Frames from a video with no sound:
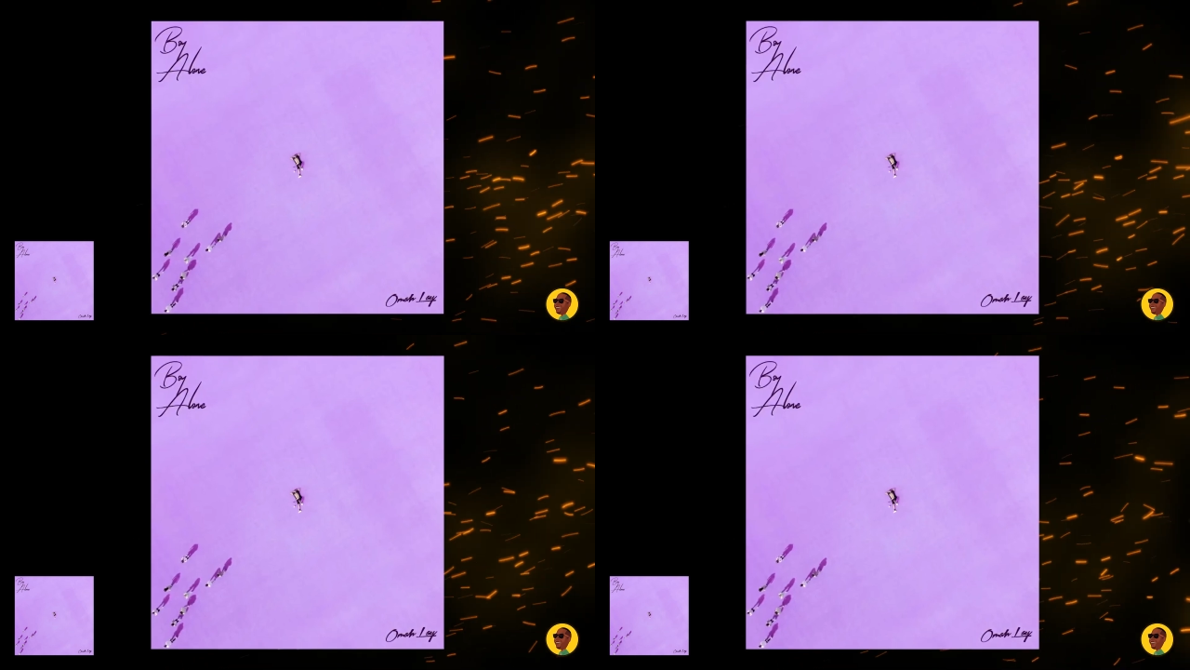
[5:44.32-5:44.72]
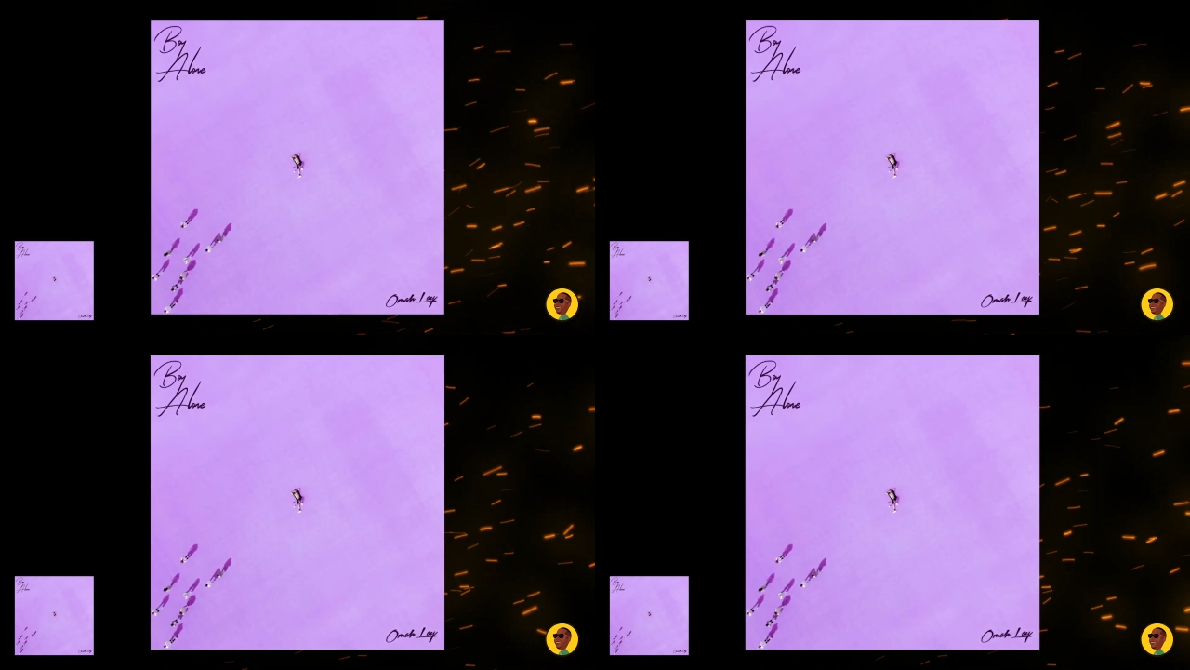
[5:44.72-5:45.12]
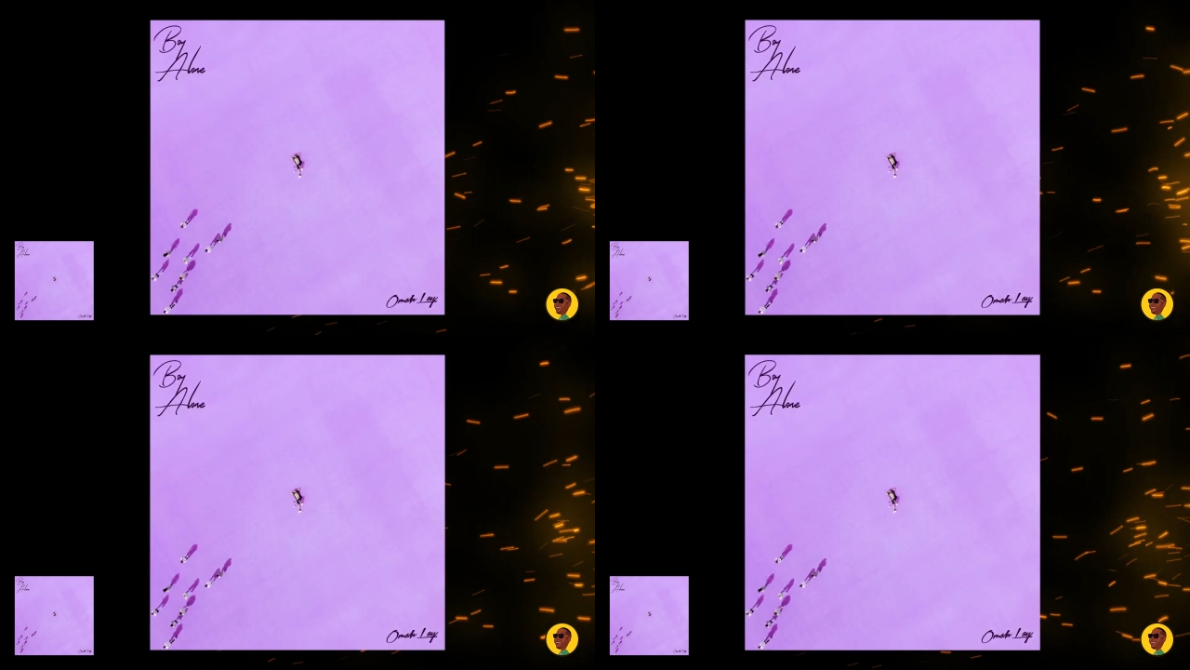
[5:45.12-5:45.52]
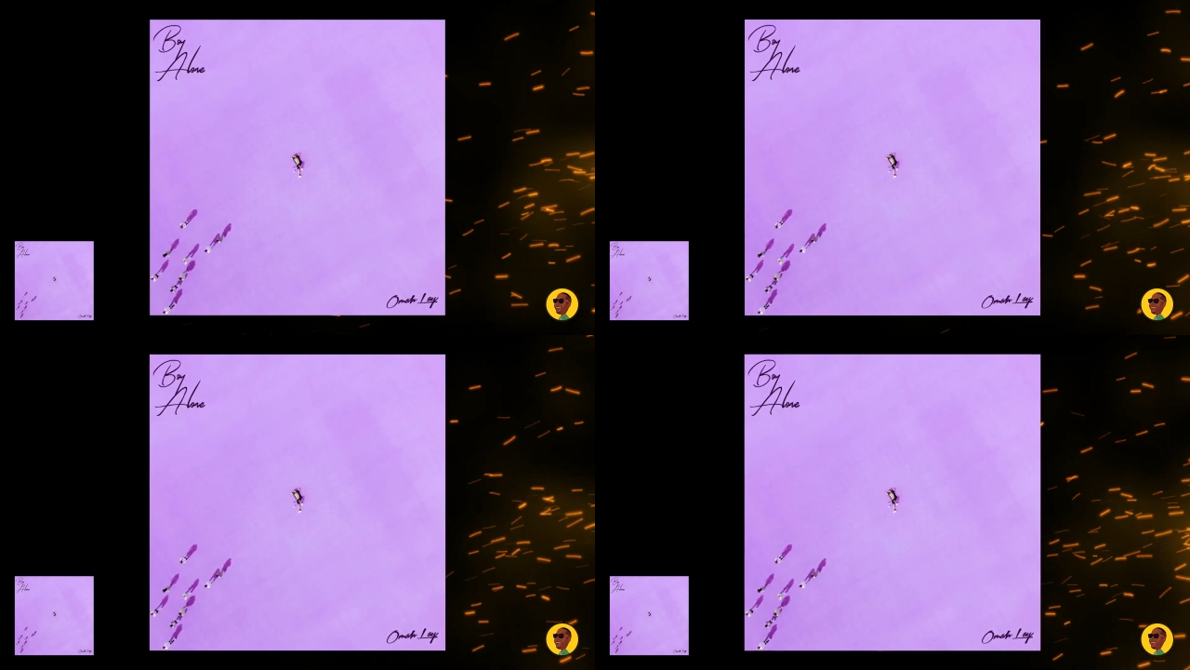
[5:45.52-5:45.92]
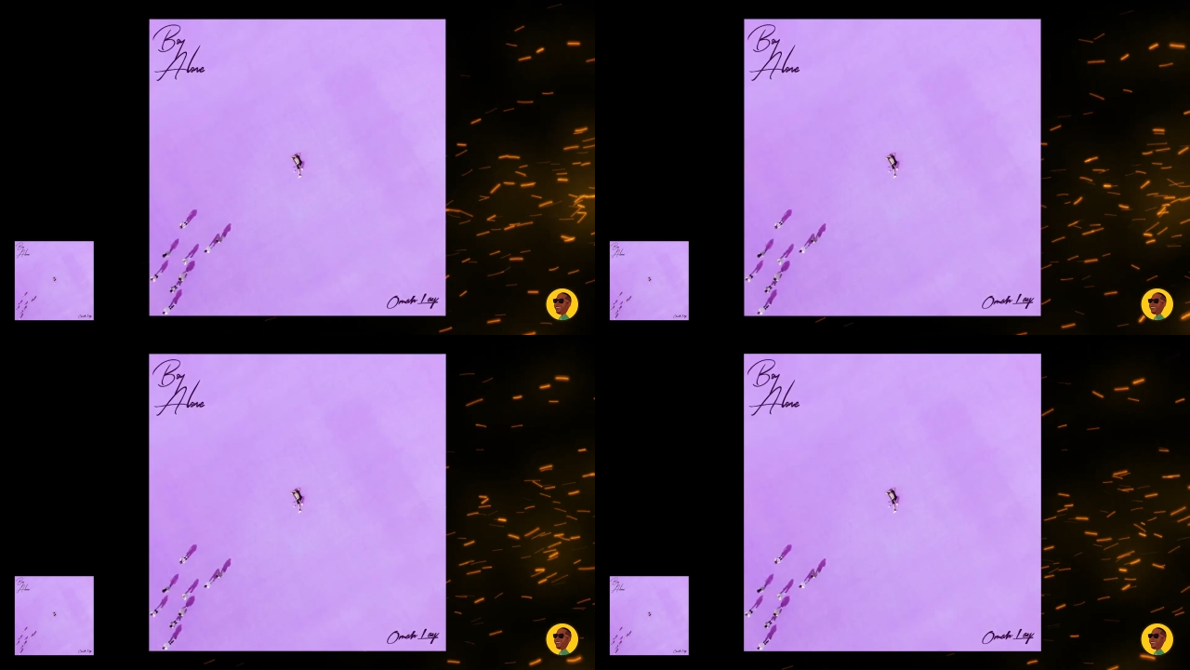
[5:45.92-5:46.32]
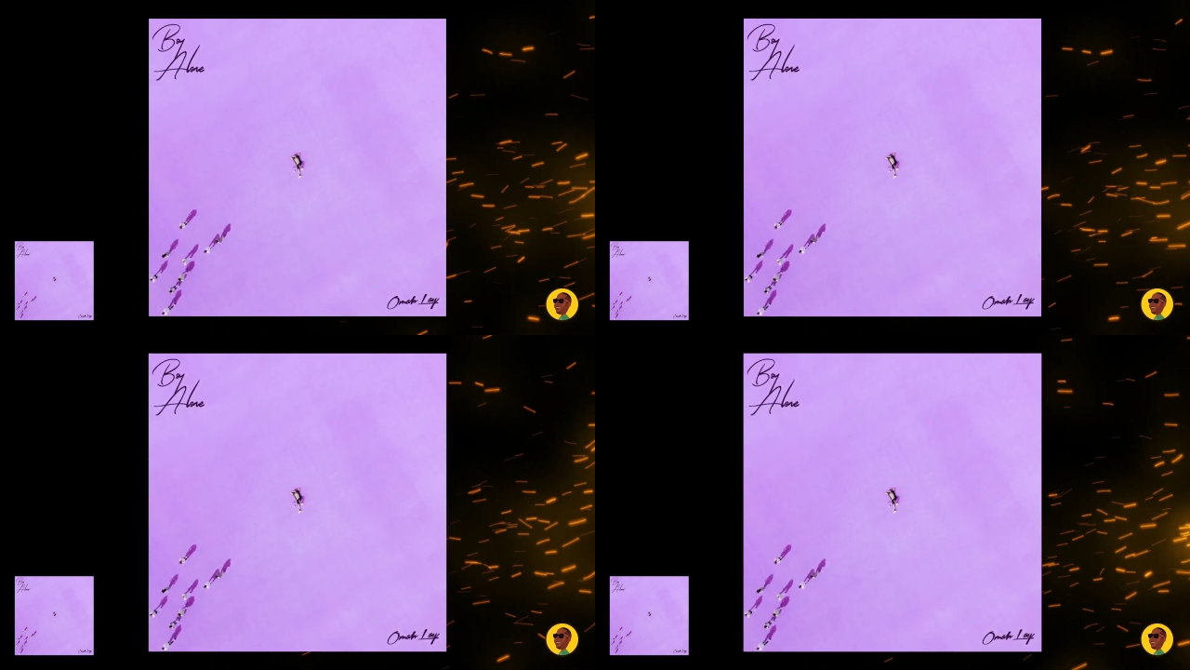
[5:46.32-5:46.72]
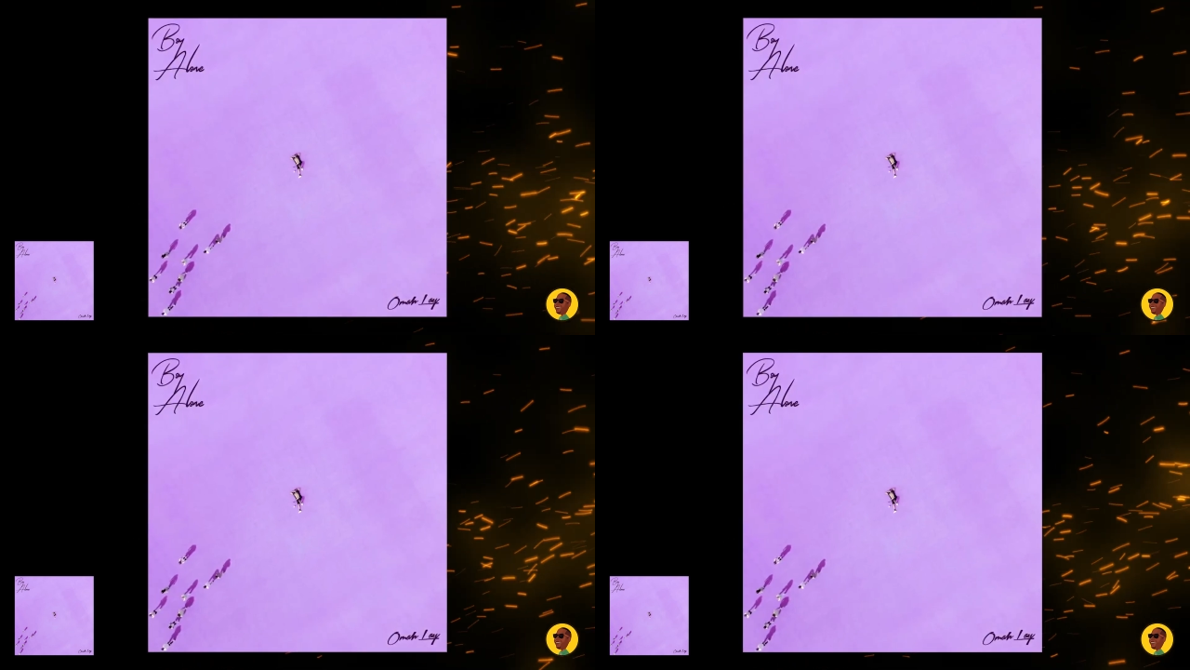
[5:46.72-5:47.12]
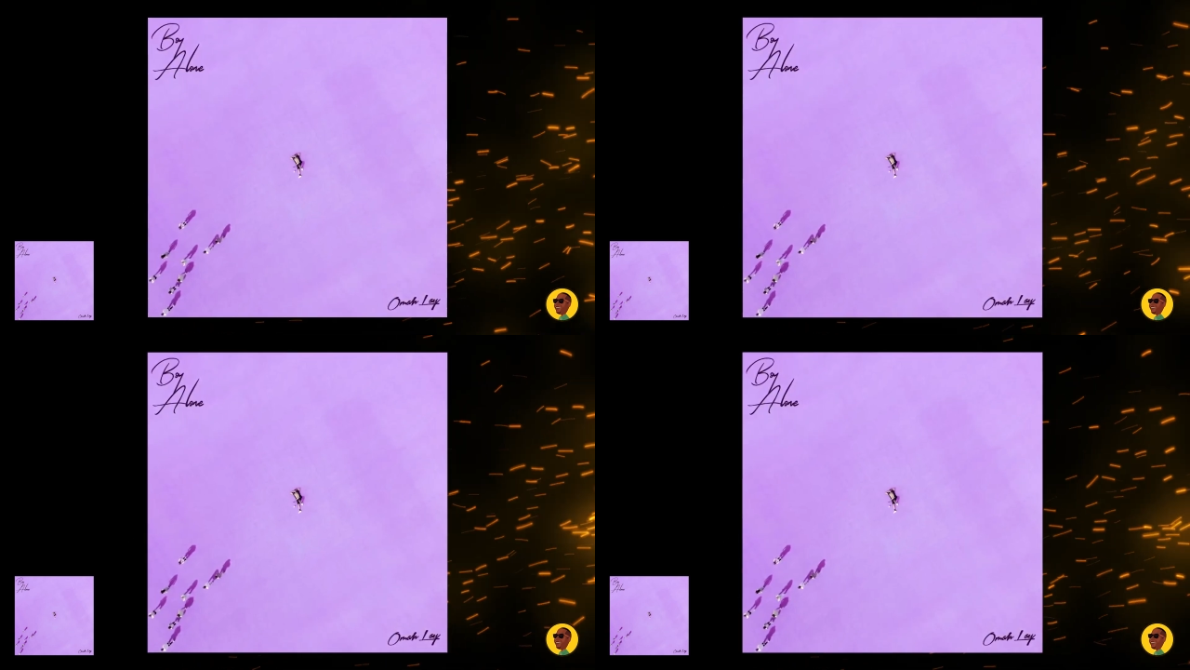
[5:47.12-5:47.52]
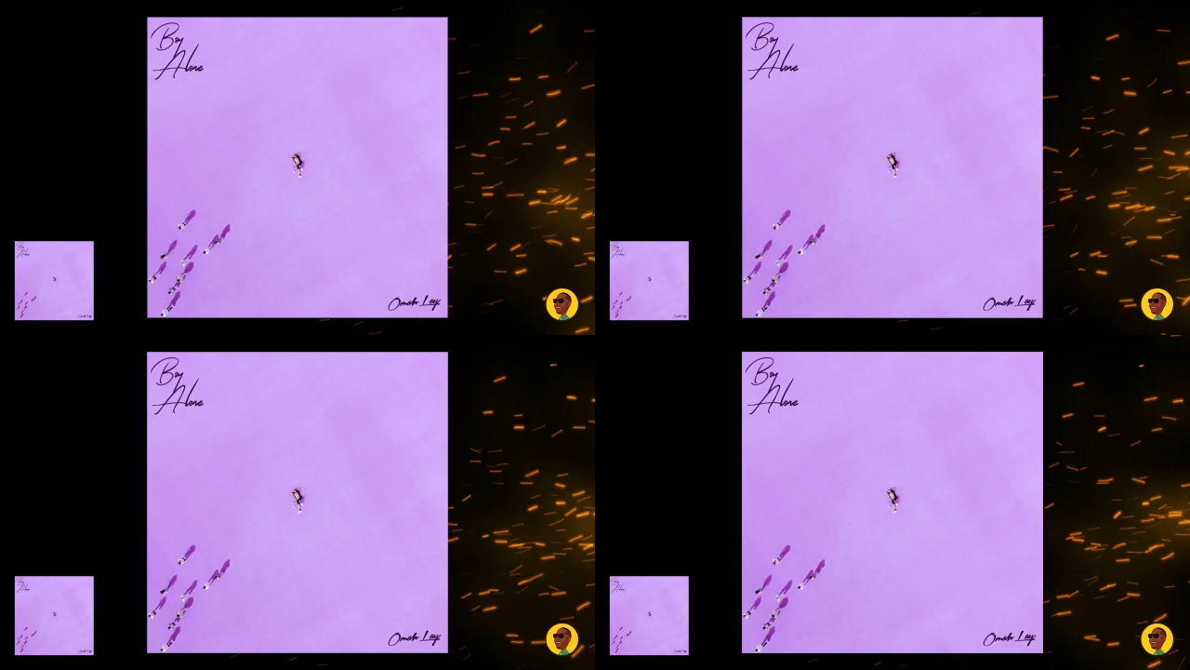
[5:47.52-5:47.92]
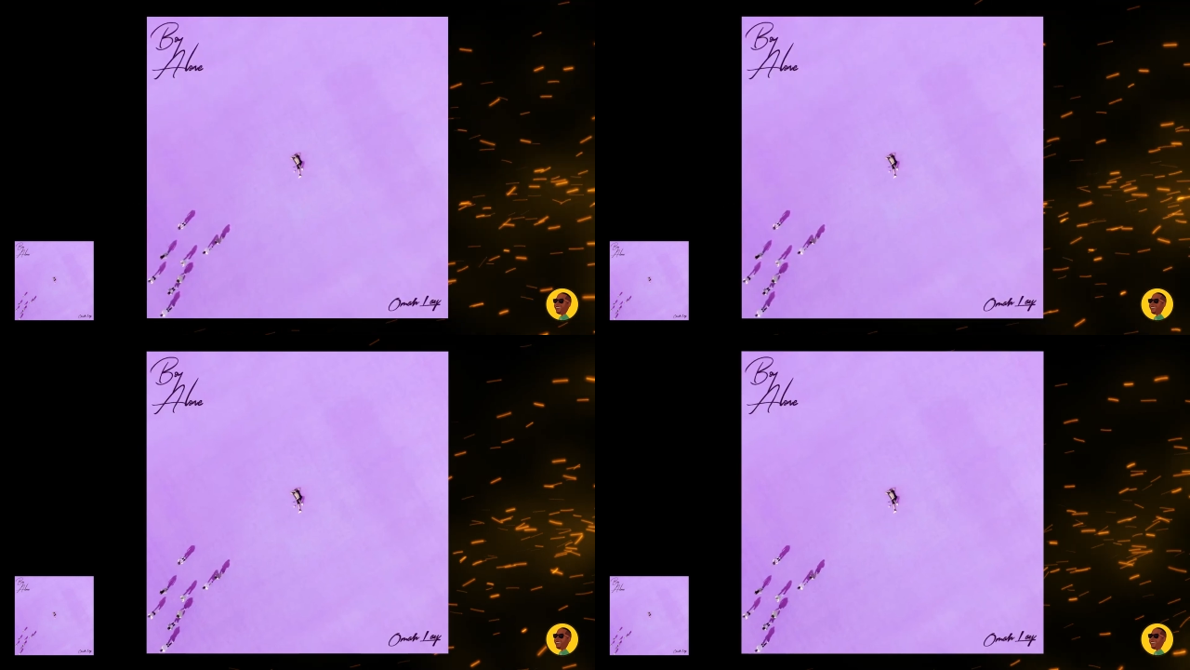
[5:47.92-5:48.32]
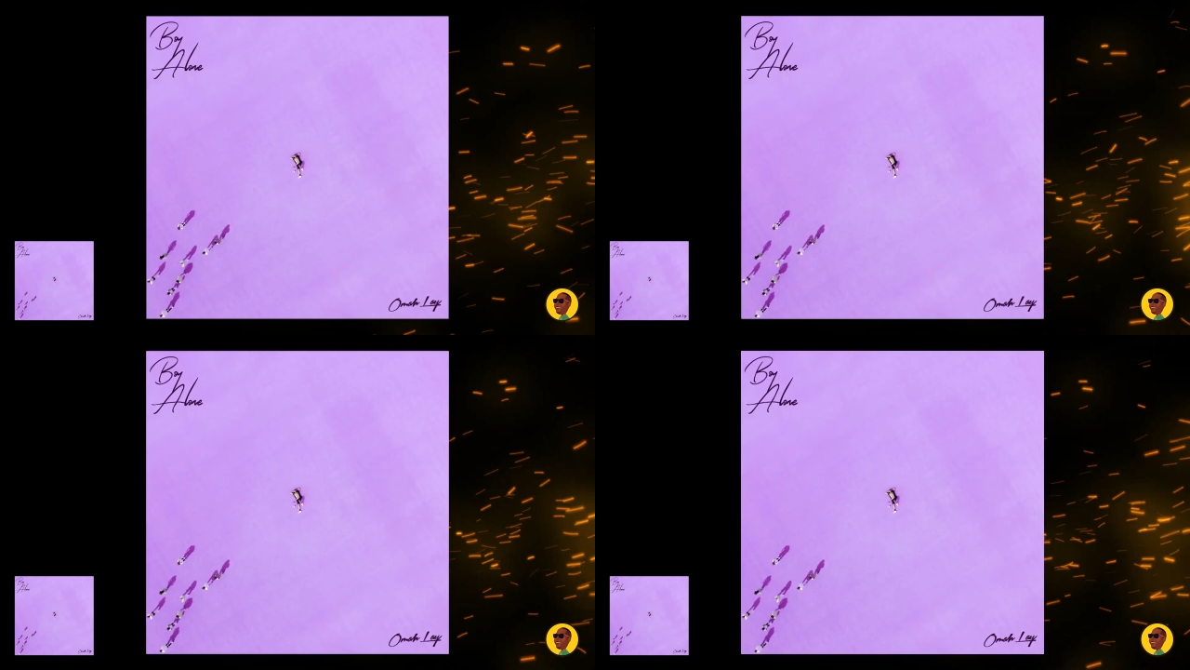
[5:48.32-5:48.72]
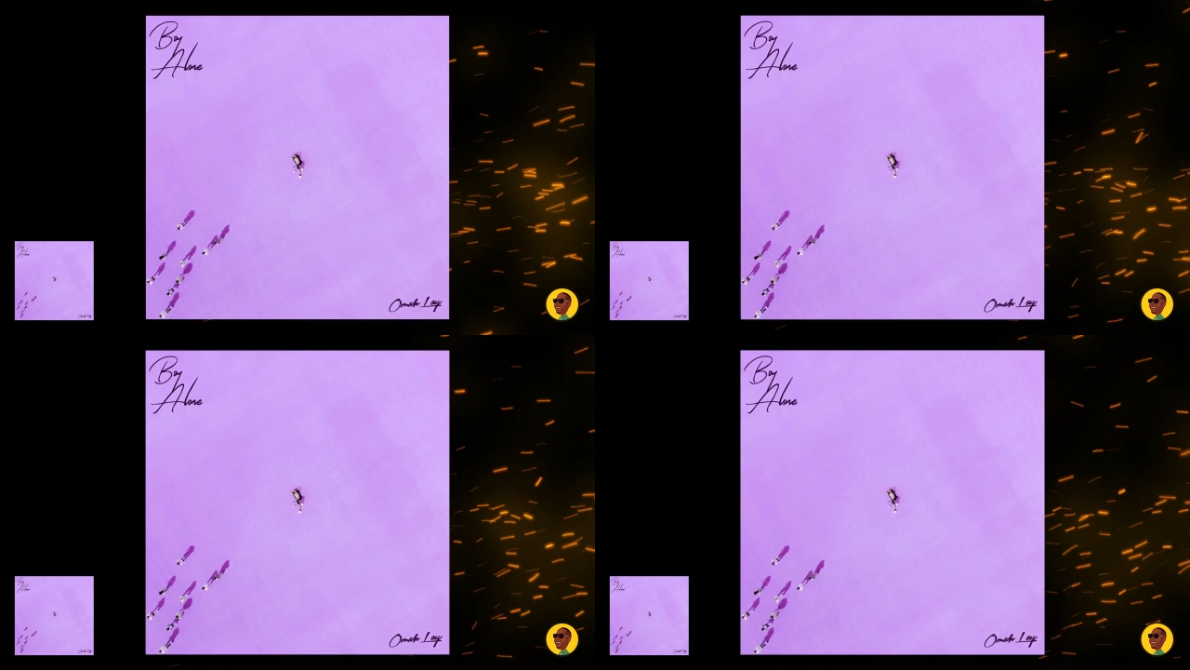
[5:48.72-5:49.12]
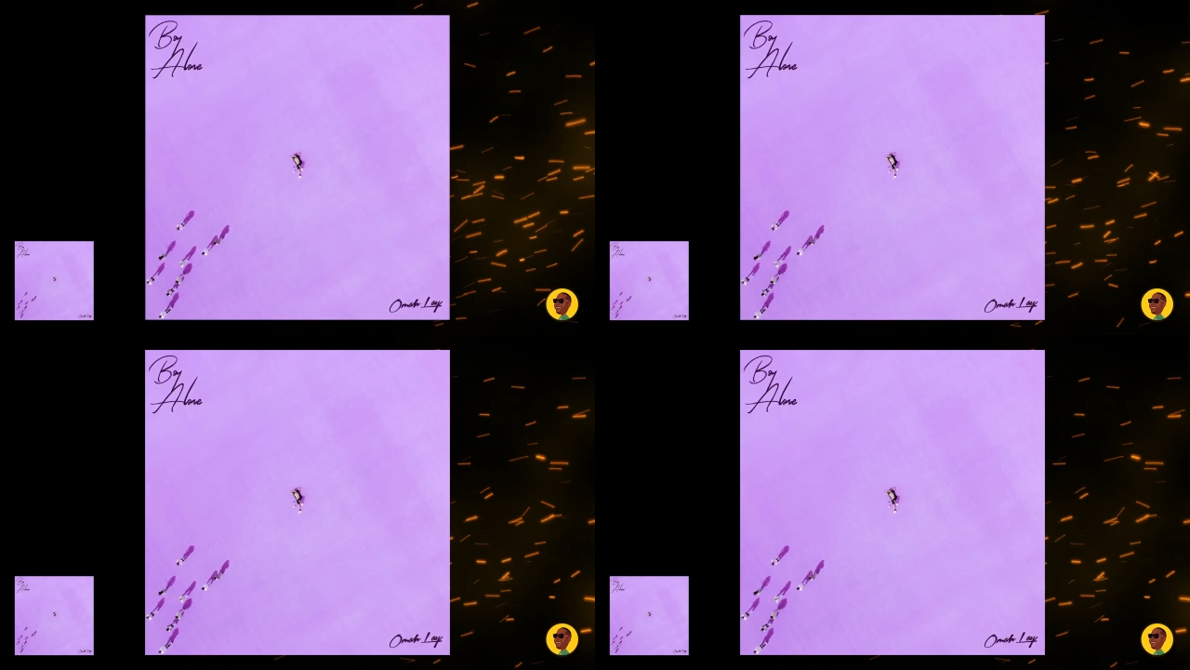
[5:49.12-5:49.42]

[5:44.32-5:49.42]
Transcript: [unreadable: no face in view]